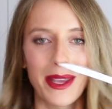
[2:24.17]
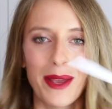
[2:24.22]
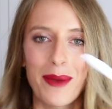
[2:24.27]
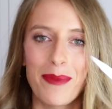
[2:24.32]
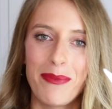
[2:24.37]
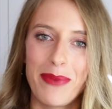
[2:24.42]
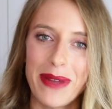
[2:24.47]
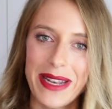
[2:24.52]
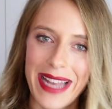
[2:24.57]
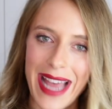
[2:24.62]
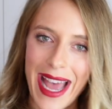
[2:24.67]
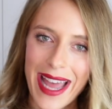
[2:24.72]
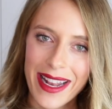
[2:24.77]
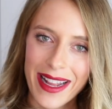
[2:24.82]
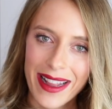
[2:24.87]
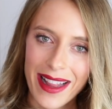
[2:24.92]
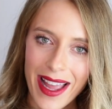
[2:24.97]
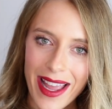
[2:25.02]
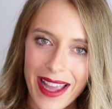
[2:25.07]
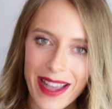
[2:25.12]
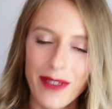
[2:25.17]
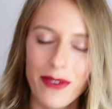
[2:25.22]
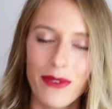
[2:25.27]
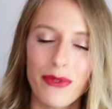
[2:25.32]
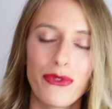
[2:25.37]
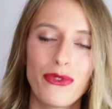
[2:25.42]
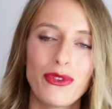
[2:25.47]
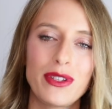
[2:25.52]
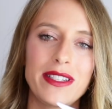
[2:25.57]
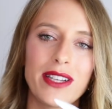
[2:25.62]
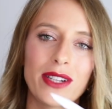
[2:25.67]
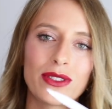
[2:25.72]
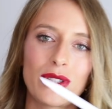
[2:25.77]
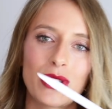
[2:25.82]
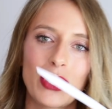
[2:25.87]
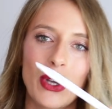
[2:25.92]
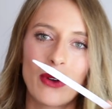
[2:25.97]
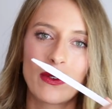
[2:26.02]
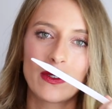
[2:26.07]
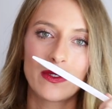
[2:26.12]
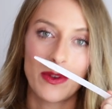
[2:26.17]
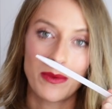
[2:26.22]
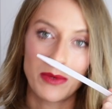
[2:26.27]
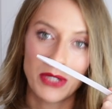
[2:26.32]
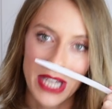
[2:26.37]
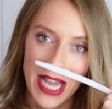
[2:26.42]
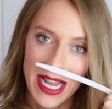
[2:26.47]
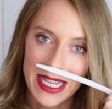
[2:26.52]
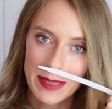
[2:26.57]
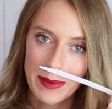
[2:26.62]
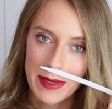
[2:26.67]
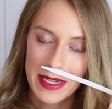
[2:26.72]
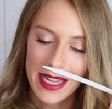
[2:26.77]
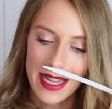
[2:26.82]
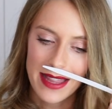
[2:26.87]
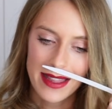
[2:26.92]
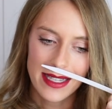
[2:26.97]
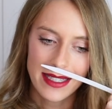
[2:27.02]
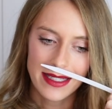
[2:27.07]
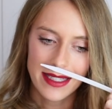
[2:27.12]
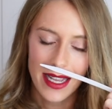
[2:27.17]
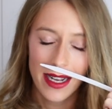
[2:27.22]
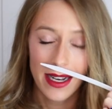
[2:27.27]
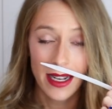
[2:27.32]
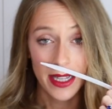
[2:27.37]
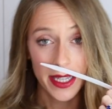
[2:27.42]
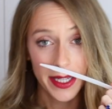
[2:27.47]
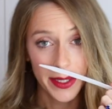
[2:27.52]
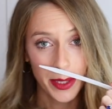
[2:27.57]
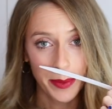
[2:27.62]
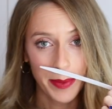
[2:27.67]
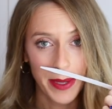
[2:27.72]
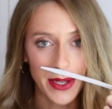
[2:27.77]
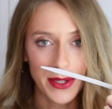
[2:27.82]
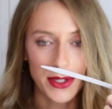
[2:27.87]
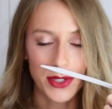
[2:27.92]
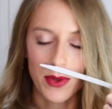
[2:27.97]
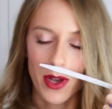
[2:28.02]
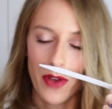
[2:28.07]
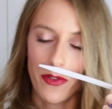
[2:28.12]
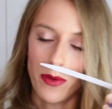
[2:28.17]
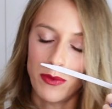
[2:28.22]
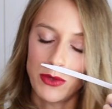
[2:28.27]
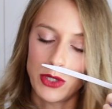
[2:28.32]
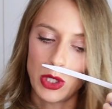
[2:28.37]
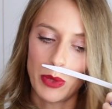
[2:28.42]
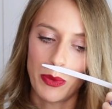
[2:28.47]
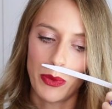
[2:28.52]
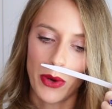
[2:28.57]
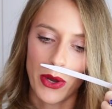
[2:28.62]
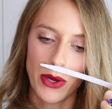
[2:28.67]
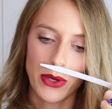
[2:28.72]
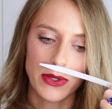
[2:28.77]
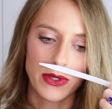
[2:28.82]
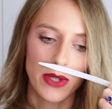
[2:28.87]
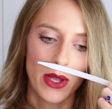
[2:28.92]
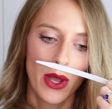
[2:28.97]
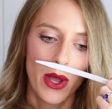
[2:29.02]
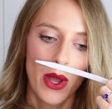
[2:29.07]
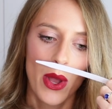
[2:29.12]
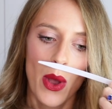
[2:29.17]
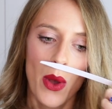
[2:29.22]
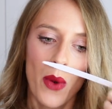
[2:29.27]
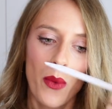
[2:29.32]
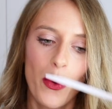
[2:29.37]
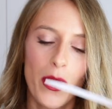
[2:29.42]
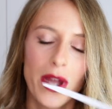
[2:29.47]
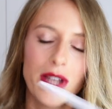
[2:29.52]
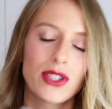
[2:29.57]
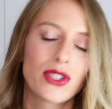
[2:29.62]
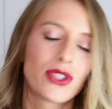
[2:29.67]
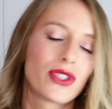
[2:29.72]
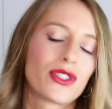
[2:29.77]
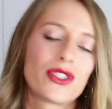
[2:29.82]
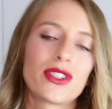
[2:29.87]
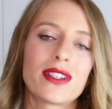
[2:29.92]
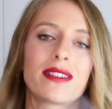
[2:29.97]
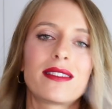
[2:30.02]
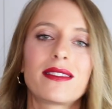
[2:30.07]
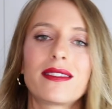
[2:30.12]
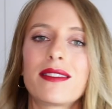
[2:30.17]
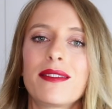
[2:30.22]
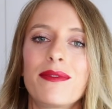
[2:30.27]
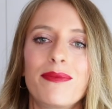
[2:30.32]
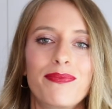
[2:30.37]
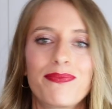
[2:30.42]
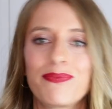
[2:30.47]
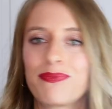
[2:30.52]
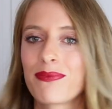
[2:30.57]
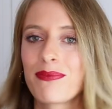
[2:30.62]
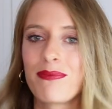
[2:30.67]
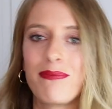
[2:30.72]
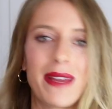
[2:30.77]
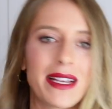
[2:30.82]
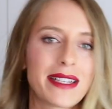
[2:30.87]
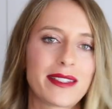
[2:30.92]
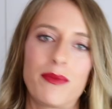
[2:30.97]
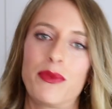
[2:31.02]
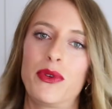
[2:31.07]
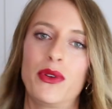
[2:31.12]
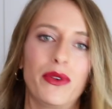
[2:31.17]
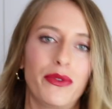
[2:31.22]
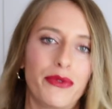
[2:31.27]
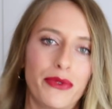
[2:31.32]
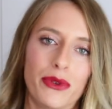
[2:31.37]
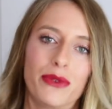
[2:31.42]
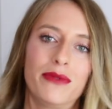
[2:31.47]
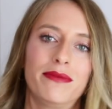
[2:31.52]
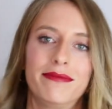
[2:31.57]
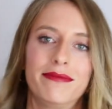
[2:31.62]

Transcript: banana-like fruity undertones from jasmine in this scent, a little bit as well from tuberose, which just makes it beautiful.